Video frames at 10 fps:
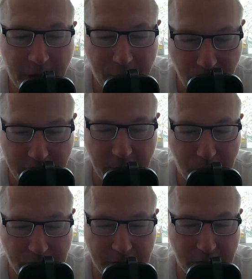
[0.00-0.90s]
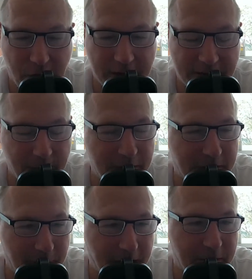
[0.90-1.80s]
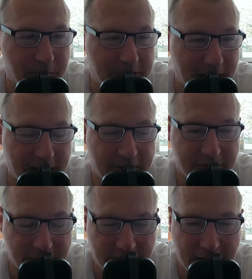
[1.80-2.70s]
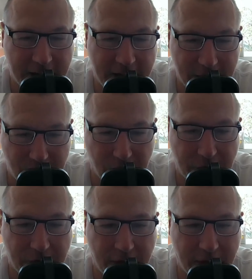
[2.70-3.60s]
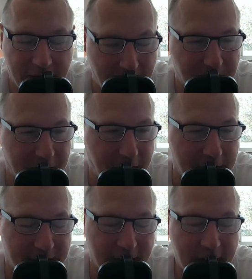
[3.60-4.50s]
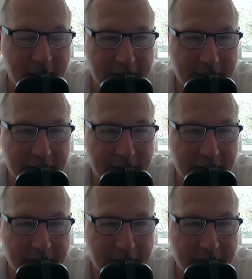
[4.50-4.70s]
If we can pressurise them into making mistakes and Solanke and Johnson can capitalise,